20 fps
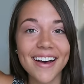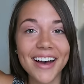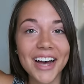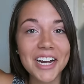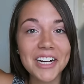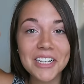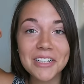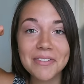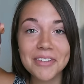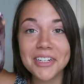
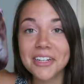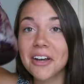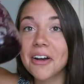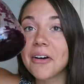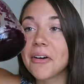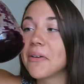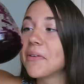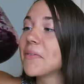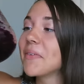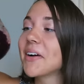i don't even
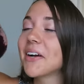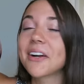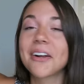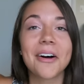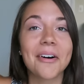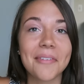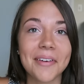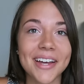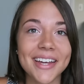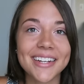know where it
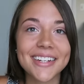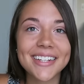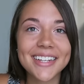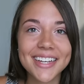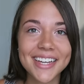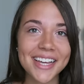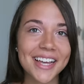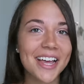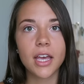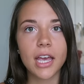all went
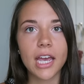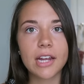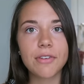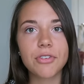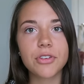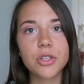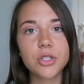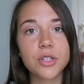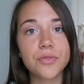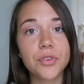and
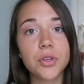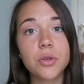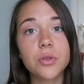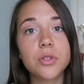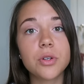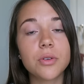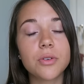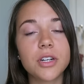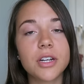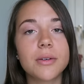for those of you who
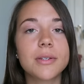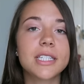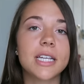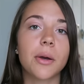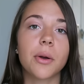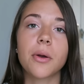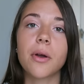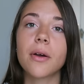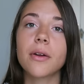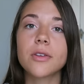don't know,
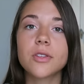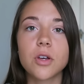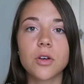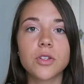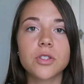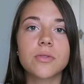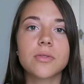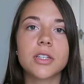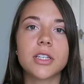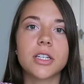sauerkraut is
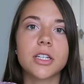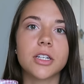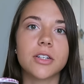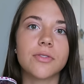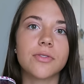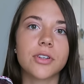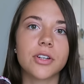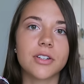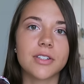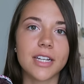also really
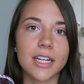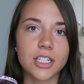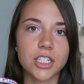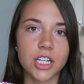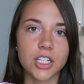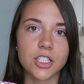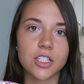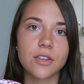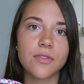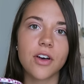good for your
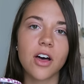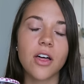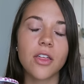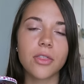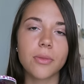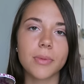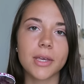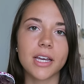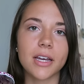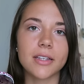digestive
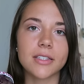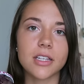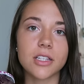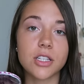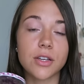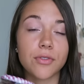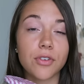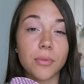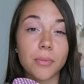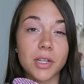health because
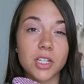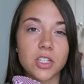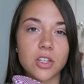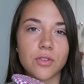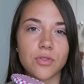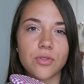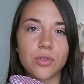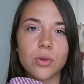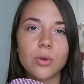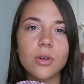it's a
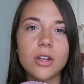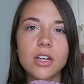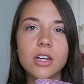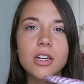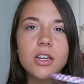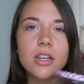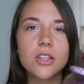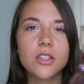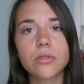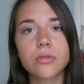fermented food.
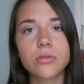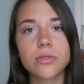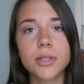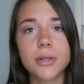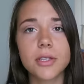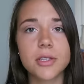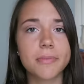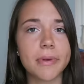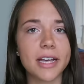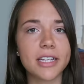So
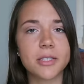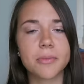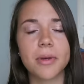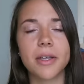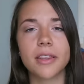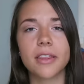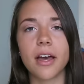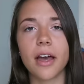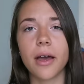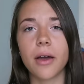this past
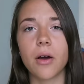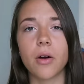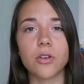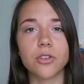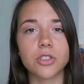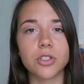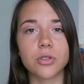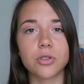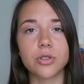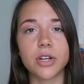month, I
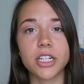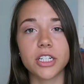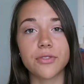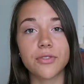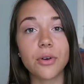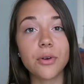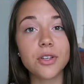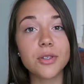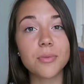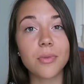also tried to
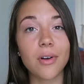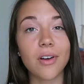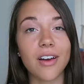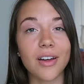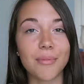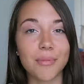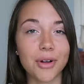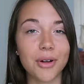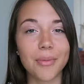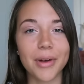focus more
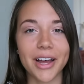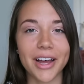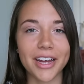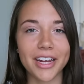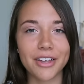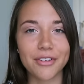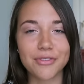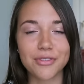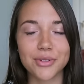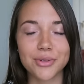on
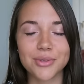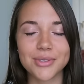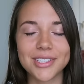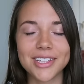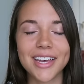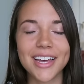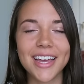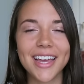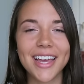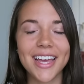probiotic foods
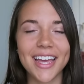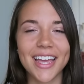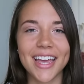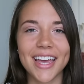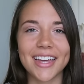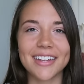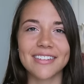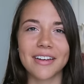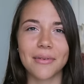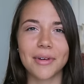
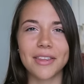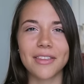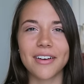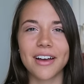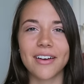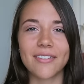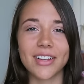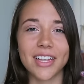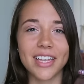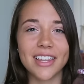and I would either
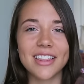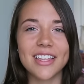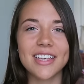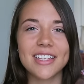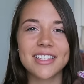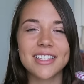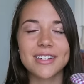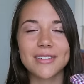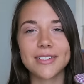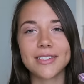have like
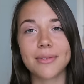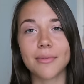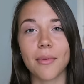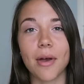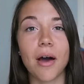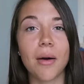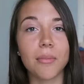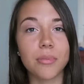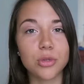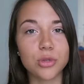this or some
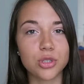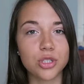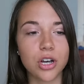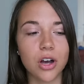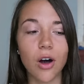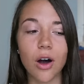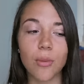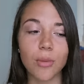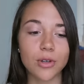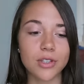kombucha
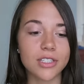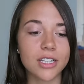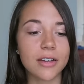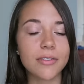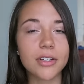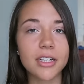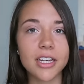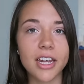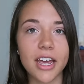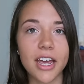almost
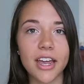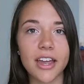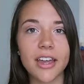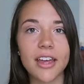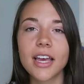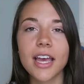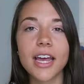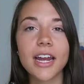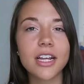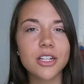every day.
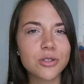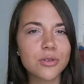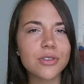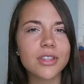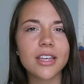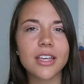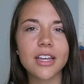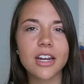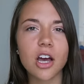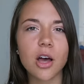And I do
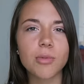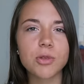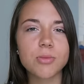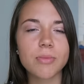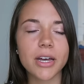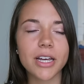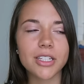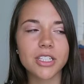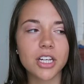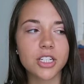think it helped
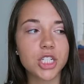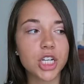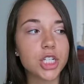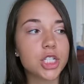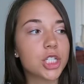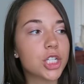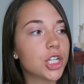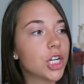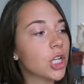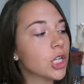my
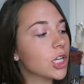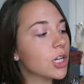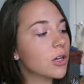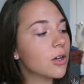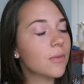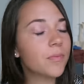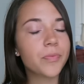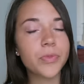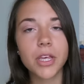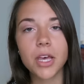digestion a
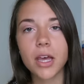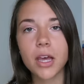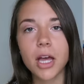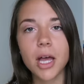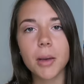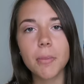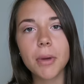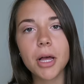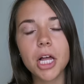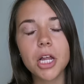little
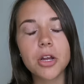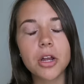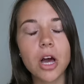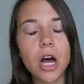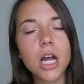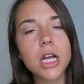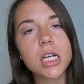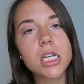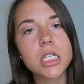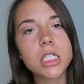but
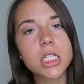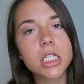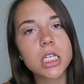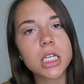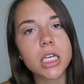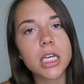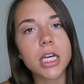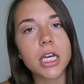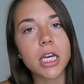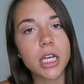
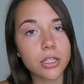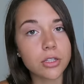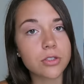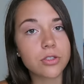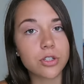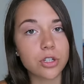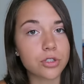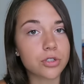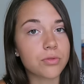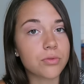honestly
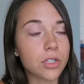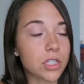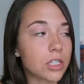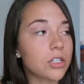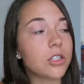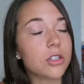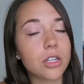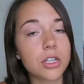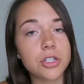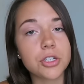it's just really
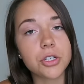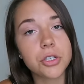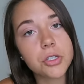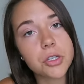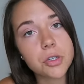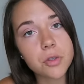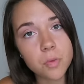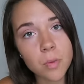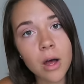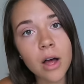delicious
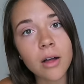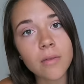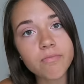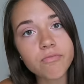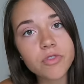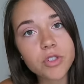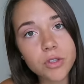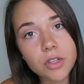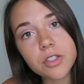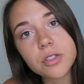as well
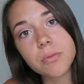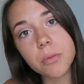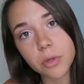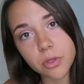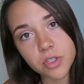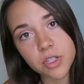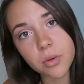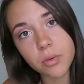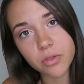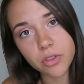so that's
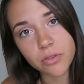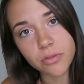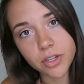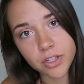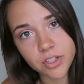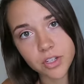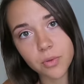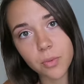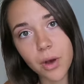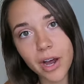mostly the
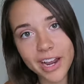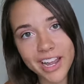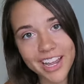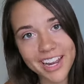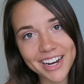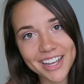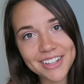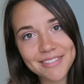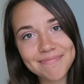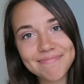reason why i
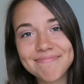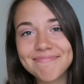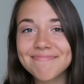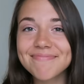ate it